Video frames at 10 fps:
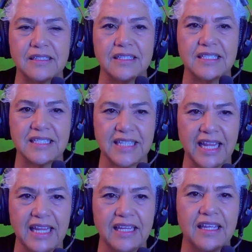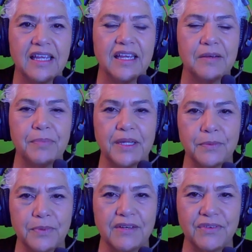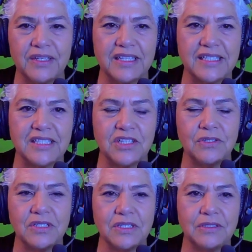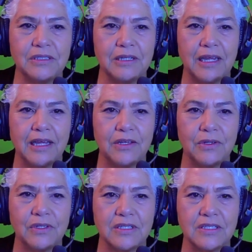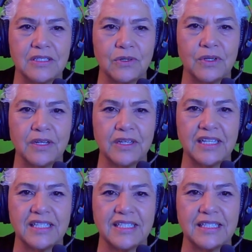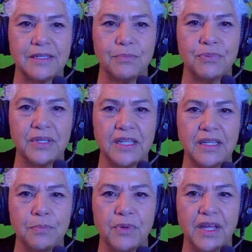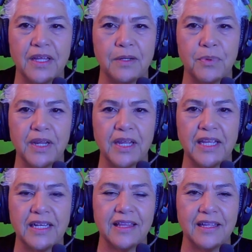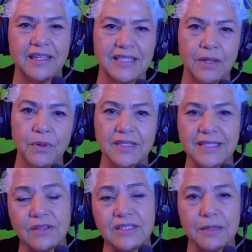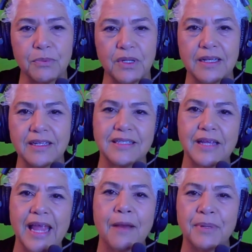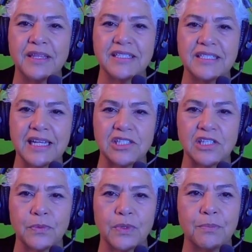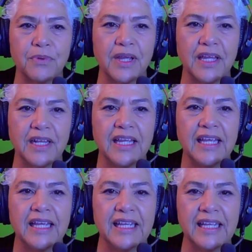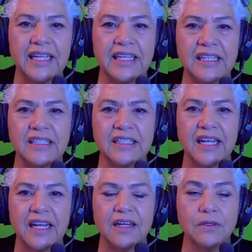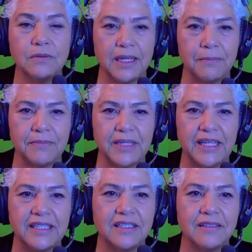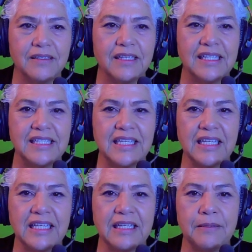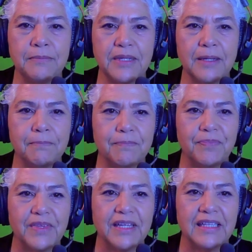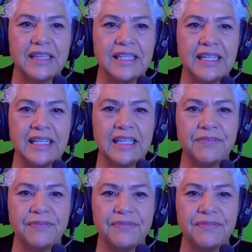steak, but whatever it is that you do, and you can sort it. Is it breed, bread, braid? And they can say, well, it sounds like breed. I'd say, yeah, but this is actually the word bread. Heel, oh, yep, heel. Team, yep. Leaf,